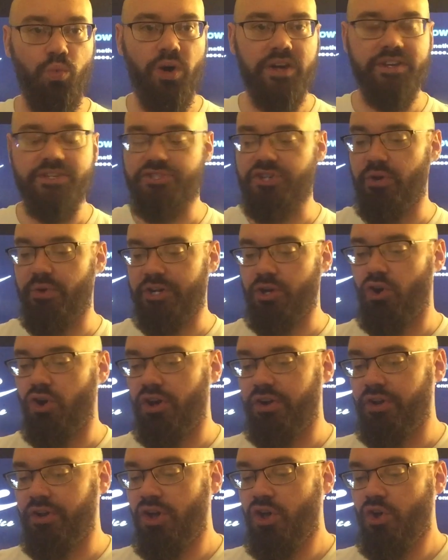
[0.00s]
what is going
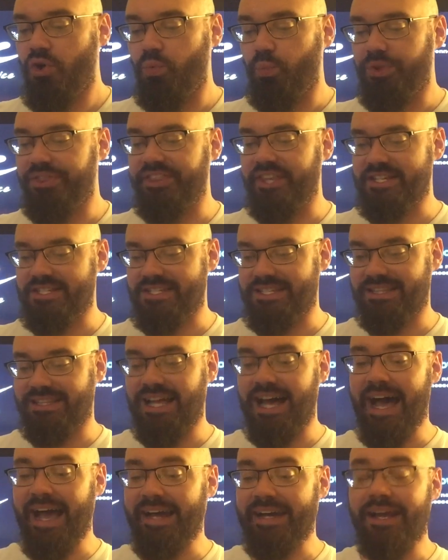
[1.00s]
on with this
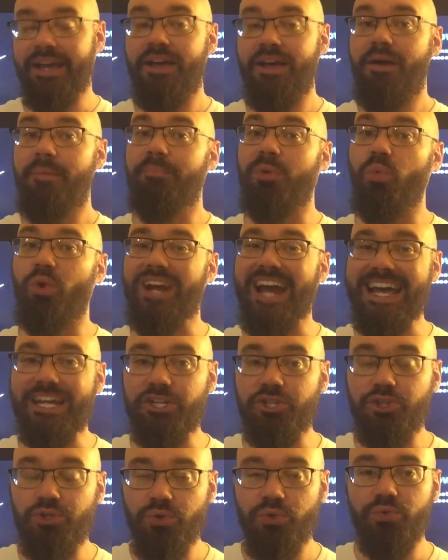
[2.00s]
line. But what I
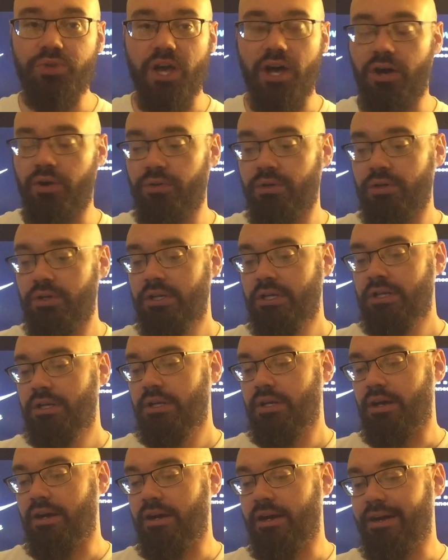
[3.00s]
do know
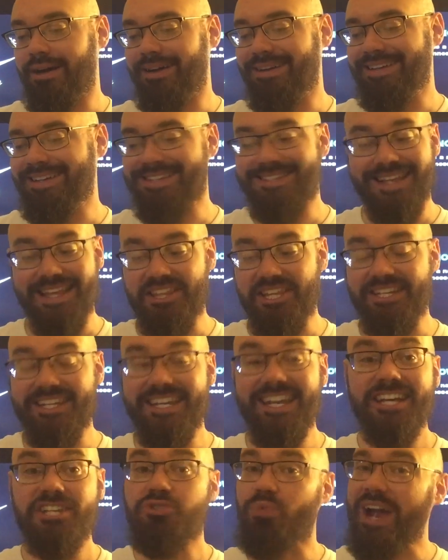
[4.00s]
is that the
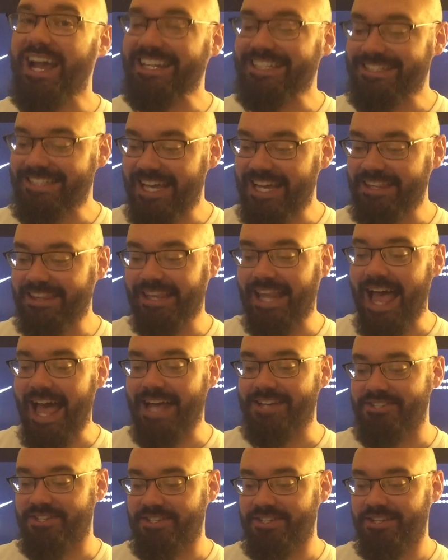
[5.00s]
Knicks ranked dead
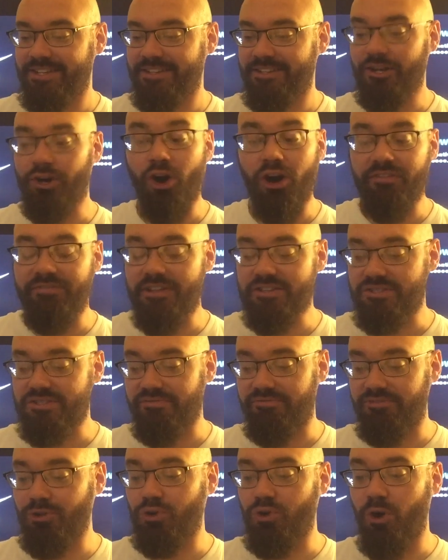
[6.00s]
last in
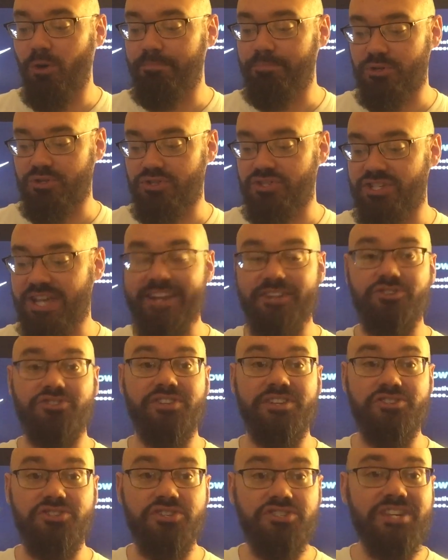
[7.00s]
offensive field goal percentage.
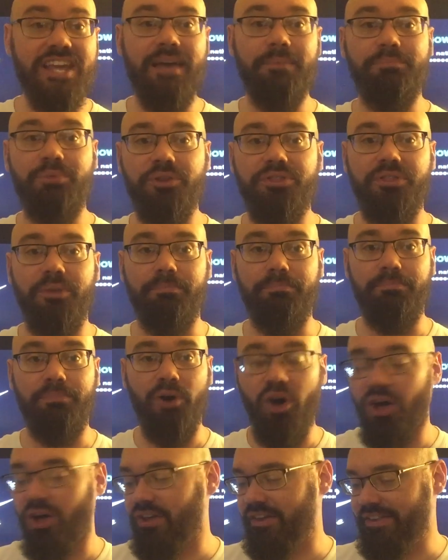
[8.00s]
They just can't put the
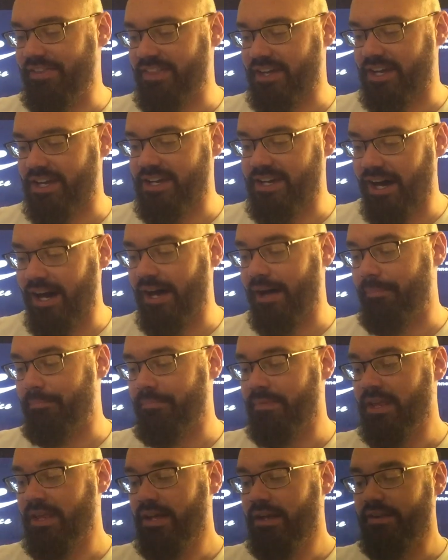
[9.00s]
ball in the
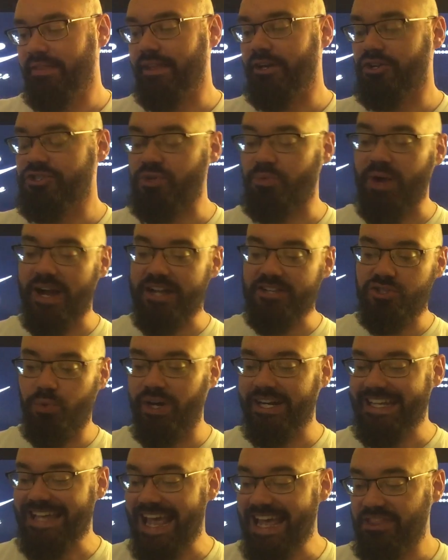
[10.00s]
cup. They also ranked
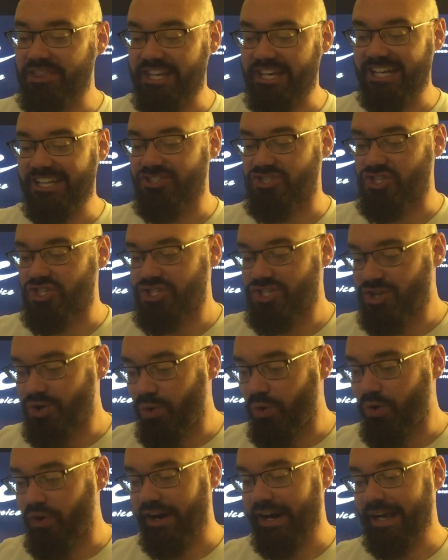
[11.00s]
28th in
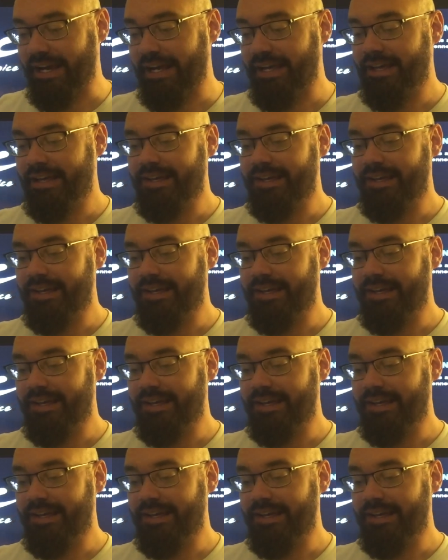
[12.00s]
scoring.